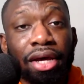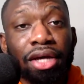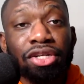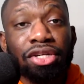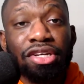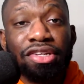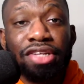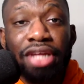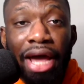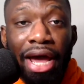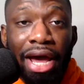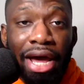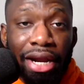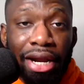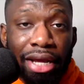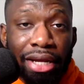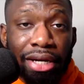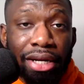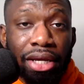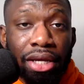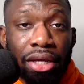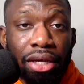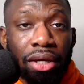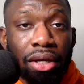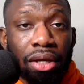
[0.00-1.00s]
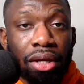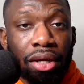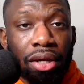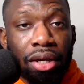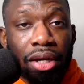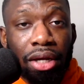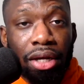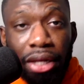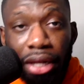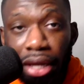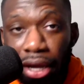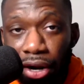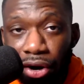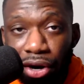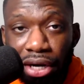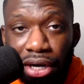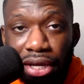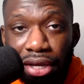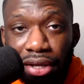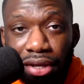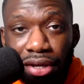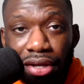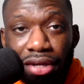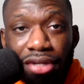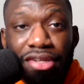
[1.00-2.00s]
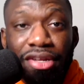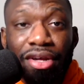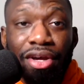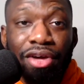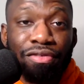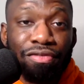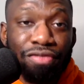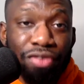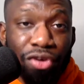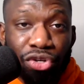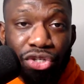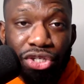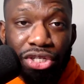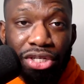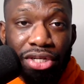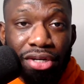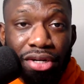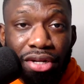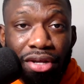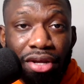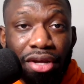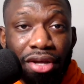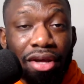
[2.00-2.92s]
just to add any clarity to confusion.